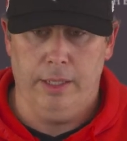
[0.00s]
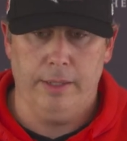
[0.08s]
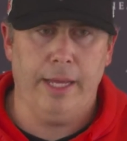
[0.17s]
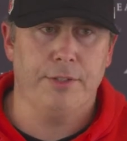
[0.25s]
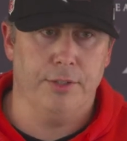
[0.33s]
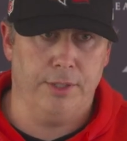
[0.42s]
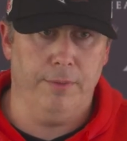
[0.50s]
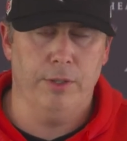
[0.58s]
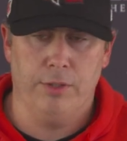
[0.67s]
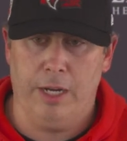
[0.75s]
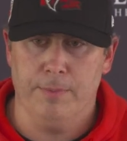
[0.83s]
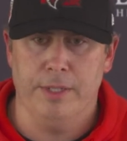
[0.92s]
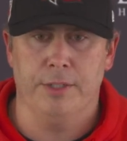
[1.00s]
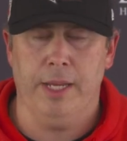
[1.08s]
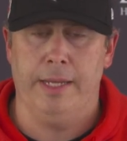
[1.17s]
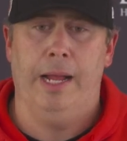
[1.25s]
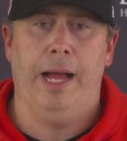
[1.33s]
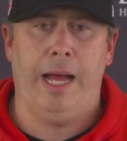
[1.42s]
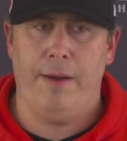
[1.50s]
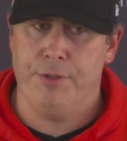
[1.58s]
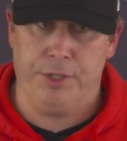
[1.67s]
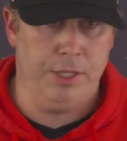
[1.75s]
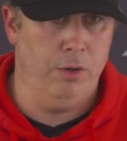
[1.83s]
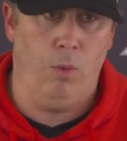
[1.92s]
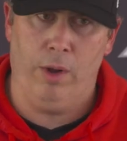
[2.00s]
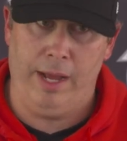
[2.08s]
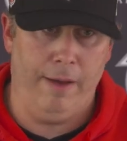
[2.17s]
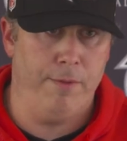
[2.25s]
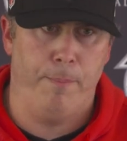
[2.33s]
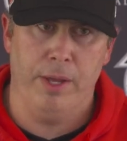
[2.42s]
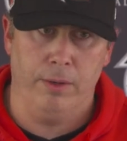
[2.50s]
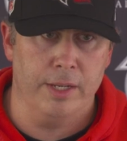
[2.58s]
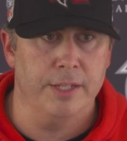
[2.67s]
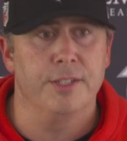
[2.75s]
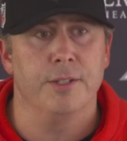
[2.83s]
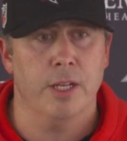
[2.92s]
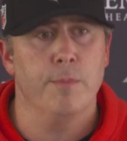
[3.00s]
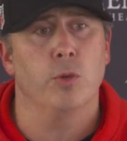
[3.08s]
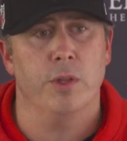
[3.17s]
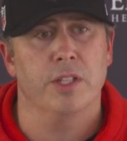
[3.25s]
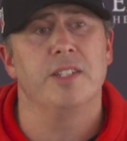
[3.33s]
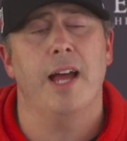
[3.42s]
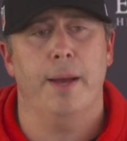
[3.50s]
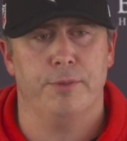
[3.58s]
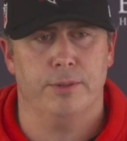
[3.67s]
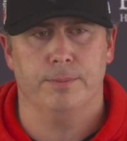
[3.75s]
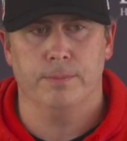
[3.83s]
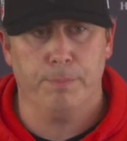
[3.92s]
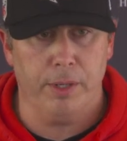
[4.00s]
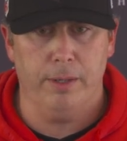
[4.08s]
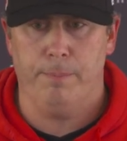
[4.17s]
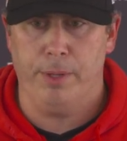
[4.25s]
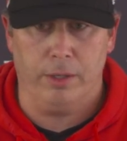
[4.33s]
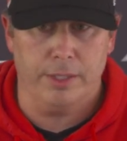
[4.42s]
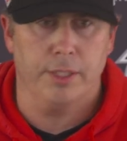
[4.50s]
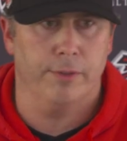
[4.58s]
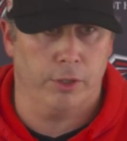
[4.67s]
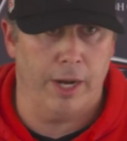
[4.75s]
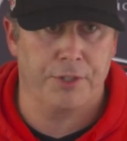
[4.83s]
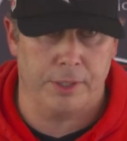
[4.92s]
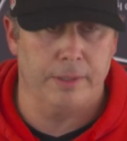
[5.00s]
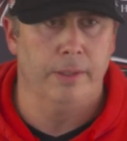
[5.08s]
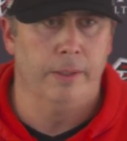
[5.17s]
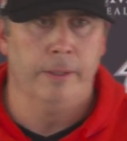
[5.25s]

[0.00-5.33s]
that's the stuff that drives me insane. Obviously, you don't want to have the penalties in between the snaps, penalties of aggression,